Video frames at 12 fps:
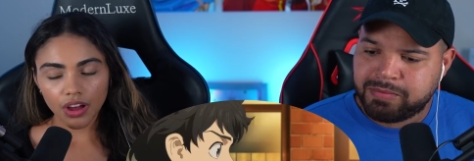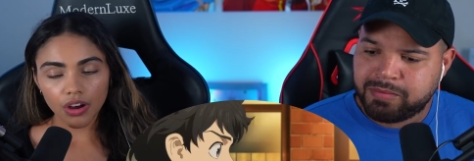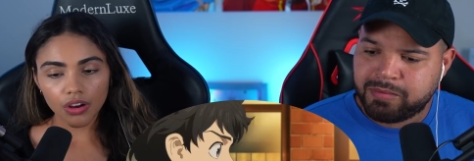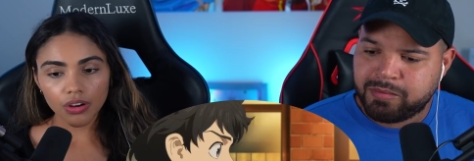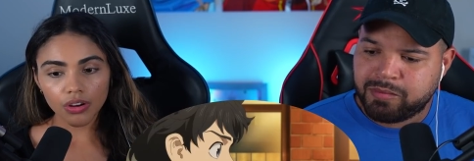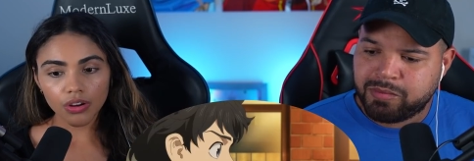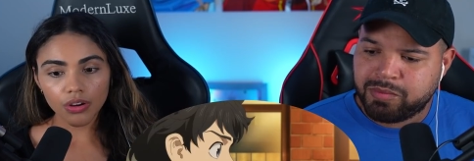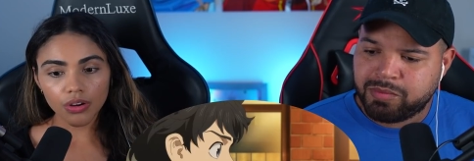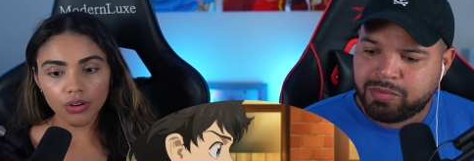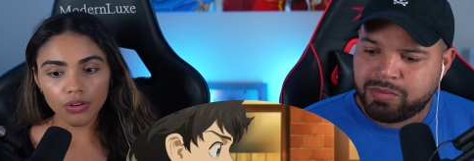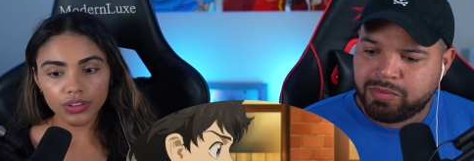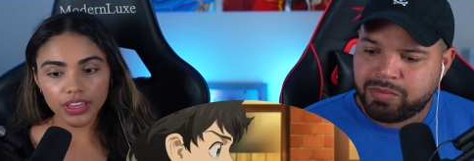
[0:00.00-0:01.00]

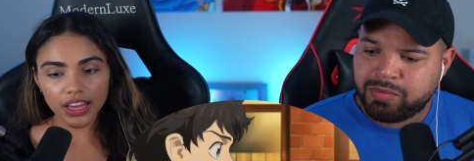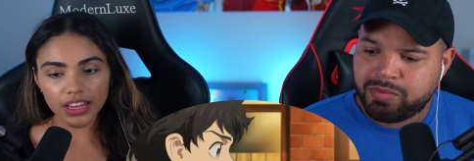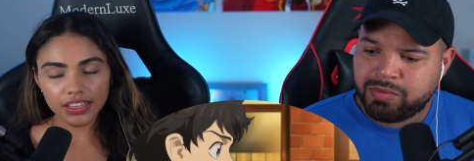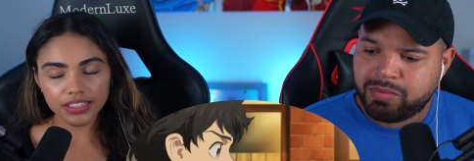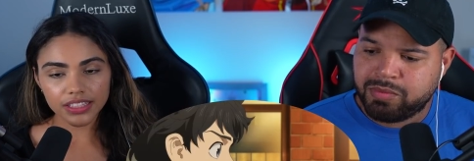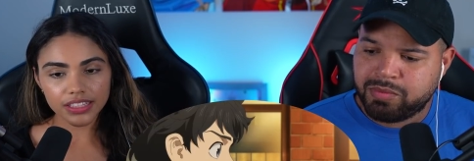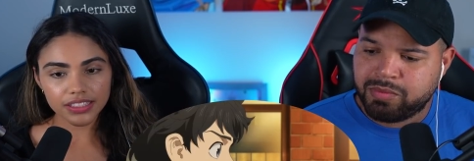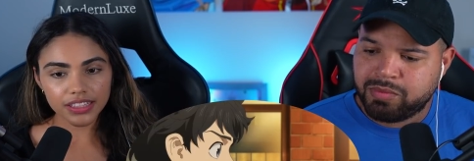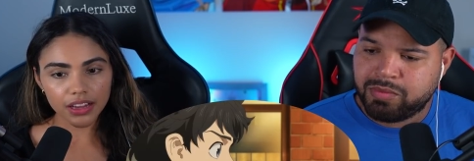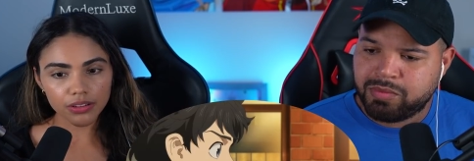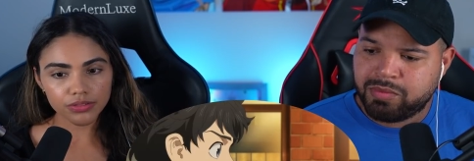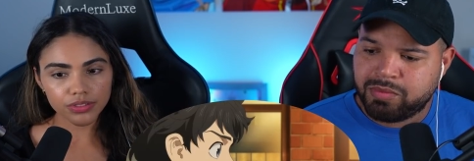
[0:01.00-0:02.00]
Speaker 1: Oh yes, there's
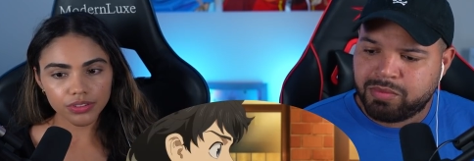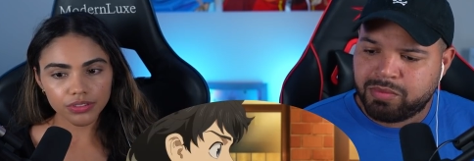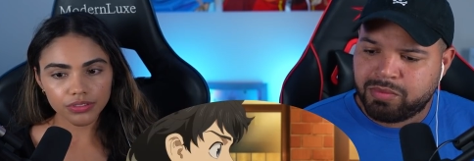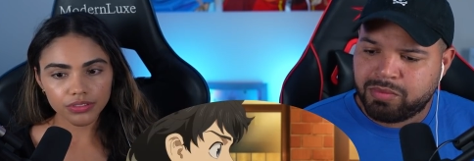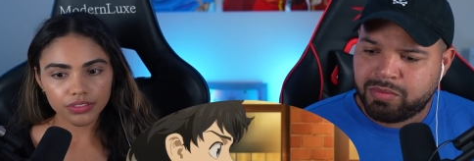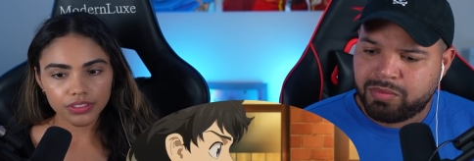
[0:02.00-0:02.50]
Naoto.